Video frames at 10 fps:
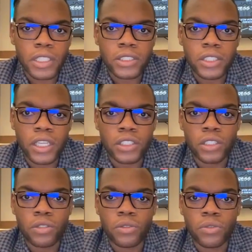East
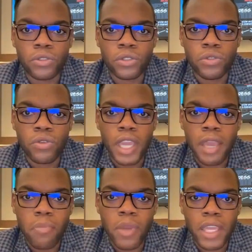into two
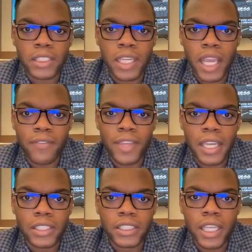campaigns in
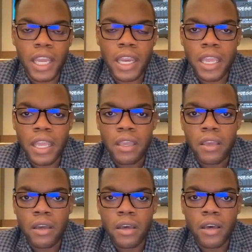Afghanistan,
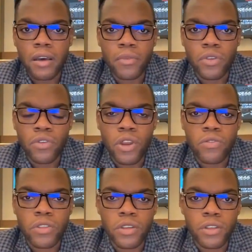there
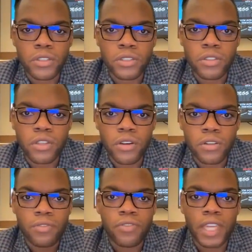are
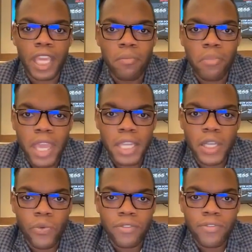different campaigns
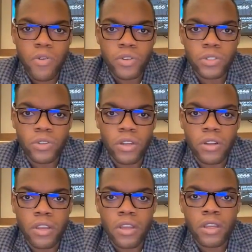that we focus
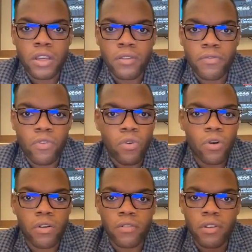on
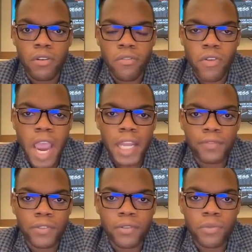for a variety
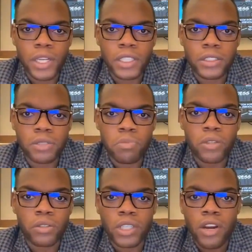of different reasons:
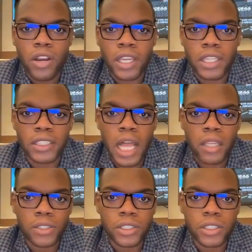military,
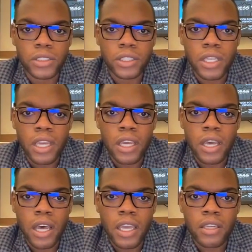intelligence,
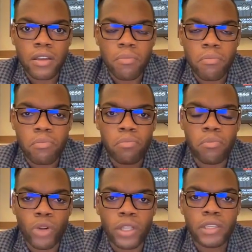and
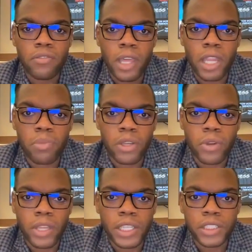really developing
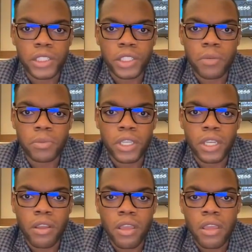relationships
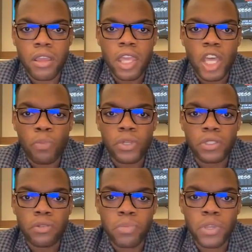and helping
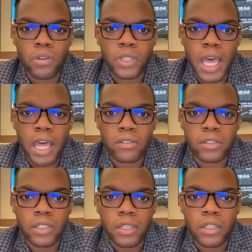to build out
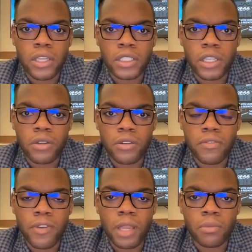these
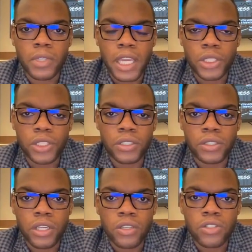underdeveloped
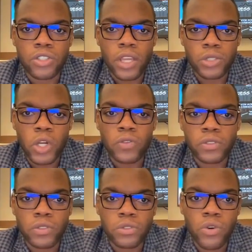nations. So I
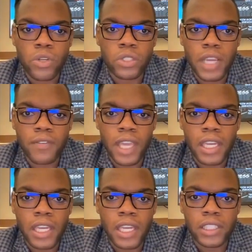served two tours in
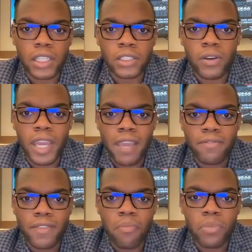Afghanistan, so I
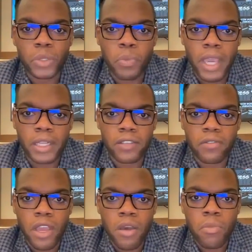have that
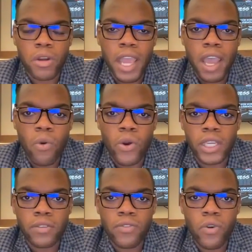perspective. But now
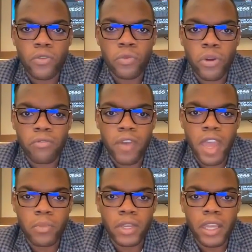working for the royal
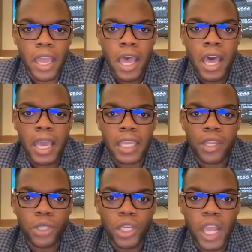family, I
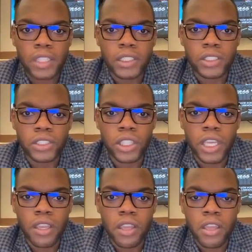get a chance to
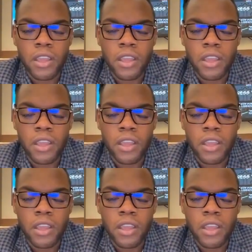see